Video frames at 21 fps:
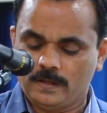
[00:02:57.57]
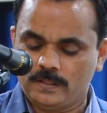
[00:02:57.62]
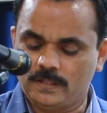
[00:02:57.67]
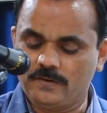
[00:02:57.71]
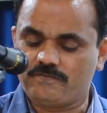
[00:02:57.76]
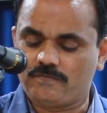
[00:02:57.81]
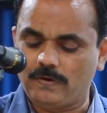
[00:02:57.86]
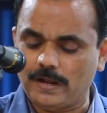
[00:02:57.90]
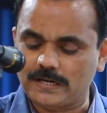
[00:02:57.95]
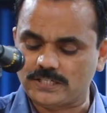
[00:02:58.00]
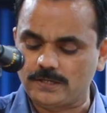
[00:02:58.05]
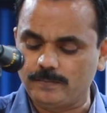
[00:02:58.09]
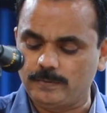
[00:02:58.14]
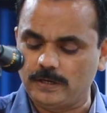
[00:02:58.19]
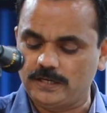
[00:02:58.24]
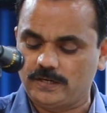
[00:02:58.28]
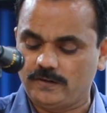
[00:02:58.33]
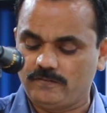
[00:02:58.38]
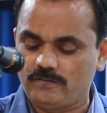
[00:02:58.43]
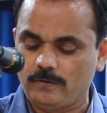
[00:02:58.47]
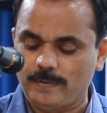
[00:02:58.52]
the
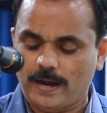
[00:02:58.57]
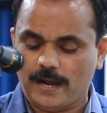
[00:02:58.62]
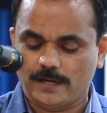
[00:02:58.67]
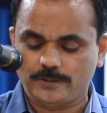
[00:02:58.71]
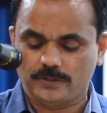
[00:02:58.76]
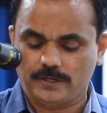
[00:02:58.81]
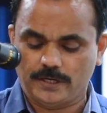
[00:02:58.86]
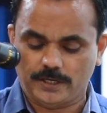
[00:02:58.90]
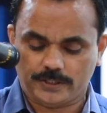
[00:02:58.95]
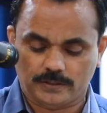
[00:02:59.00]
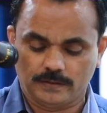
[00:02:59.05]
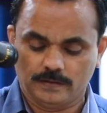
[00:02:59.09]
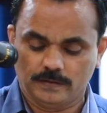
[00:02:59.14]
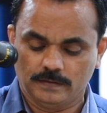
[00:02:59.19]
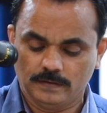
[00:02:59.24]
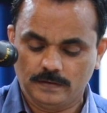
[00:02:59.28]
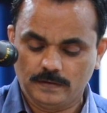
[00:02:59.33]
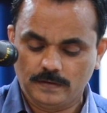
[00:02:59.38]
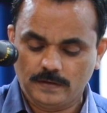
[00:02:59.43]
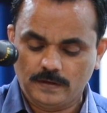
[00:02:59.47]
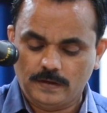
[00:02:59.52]
flexibility of
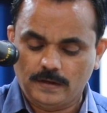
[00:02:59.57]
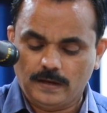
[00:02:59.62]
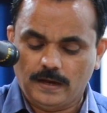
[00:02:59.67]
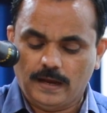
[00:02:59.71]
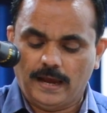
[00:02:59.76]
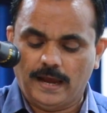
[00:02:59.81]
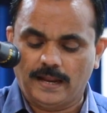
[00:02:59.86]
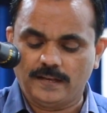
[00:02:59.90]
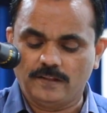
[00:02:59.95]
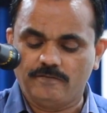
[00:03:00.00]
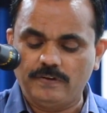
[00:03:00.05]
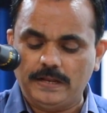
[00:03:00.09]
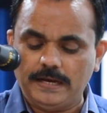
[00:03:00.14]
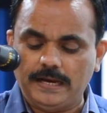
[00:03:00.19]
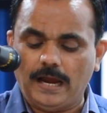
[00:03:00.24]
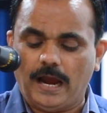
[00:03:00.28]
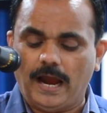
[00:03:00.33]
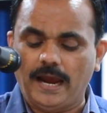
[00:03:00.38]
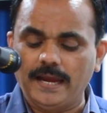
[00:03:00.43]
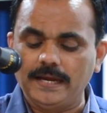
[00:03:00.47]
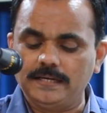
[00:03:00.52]
imagination, and the
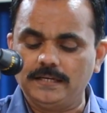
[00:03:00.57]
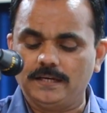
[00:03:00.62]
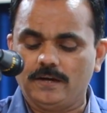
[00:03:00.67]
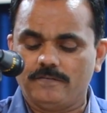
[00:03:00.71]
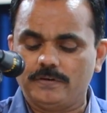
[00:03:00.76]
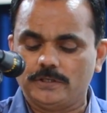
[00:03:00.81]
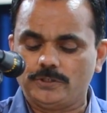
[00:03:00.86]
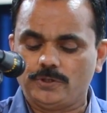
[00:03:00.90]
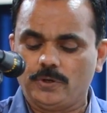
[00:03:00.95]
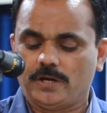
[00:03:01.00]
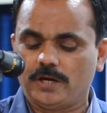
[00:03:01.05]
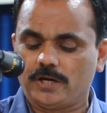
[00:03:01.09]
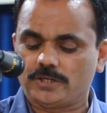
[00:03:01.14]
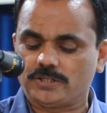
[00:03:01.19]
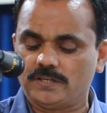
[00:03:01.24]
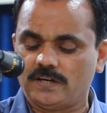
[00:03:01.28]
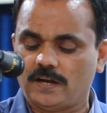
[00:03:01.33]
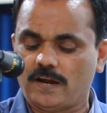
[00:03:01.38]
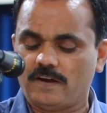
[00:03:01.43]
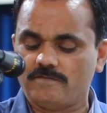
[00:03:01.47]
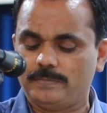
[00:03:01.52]
very idea of
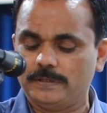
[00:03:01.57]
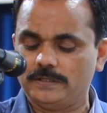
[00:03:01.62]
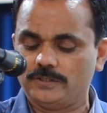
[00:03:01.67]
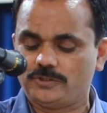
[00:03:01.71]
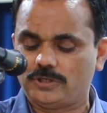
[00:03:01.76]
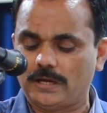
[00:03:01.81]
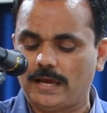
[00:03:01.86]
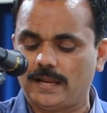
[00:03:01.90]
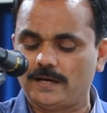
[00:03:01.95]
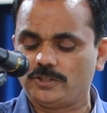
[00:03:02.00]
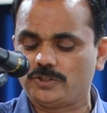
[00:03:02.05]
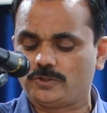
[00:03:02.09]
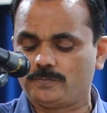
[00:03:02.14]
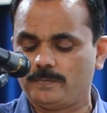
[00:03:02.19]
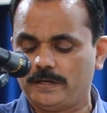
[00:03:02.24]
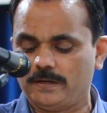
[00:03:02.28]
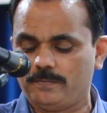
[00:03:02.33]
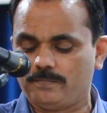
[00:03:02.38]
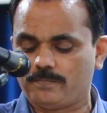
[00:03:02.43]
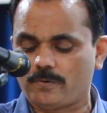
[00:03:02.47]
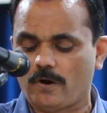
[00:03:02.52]
education have been challenged
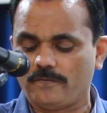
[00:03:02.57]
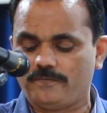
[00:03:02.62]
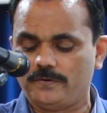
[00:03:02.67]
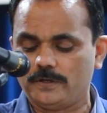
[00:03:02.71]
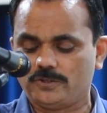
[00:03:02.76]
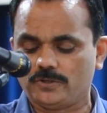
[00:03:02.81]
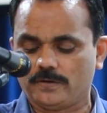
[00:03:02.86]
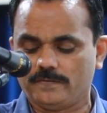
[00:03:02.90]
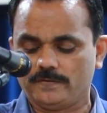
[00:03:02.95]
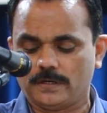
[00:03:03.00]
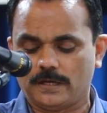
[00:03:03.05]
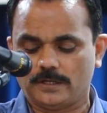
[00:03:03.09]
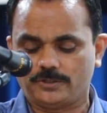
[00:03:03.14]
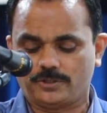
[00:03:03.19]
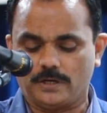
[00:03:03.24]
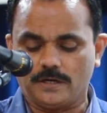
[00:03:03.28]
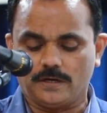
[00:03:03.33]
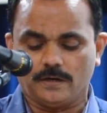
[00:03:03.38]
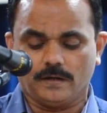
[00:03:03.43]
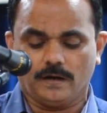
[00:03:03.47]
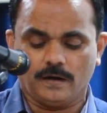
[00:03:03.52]
by a profit-driven
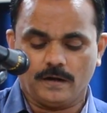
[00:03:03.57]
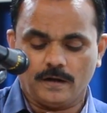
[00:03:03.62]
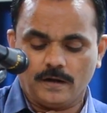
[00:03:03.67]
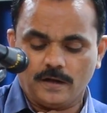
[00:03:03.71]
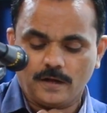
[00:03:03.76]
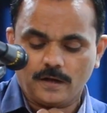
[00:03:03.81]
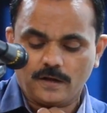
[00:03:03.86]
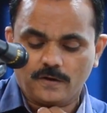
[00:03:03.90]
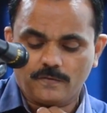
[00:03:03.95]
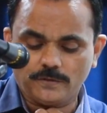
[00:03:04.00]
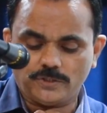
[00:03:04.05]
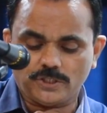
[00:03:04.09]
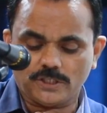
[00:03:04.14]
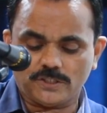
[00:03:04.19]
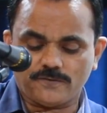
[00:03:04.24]
agenda which